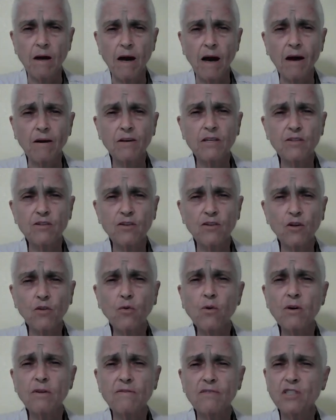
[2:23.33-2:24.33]
How does the
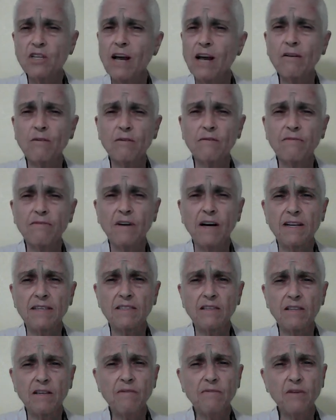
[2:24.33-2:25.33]
Lord of
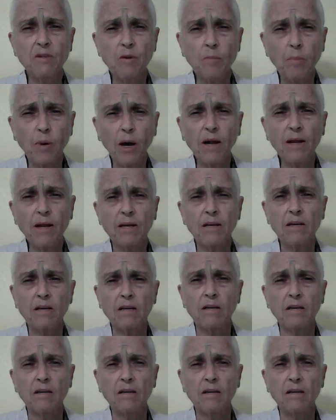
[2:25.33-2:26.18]
Sacrifice live in the body?